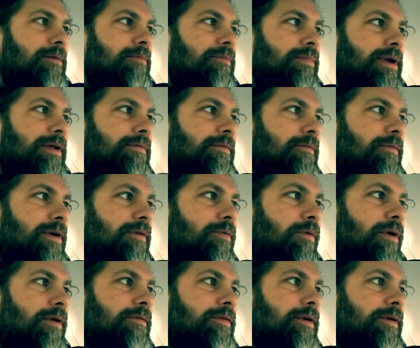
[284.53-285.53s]
But if
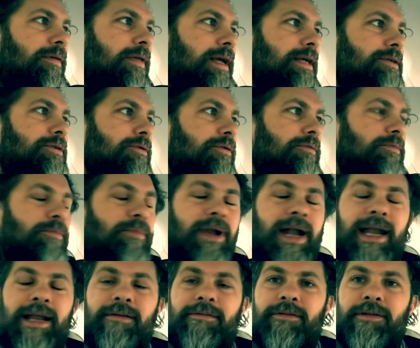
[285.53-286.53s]
one of your things you're
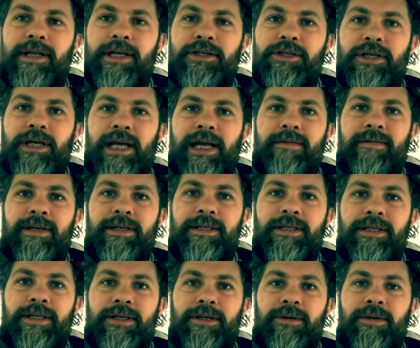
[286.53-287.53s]
planning for this year is
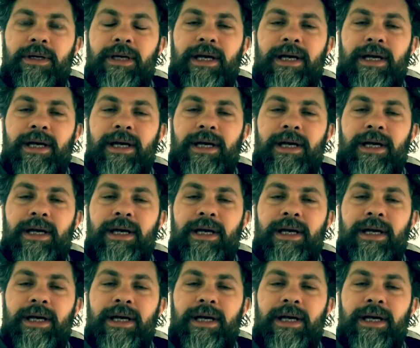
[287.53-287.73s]
to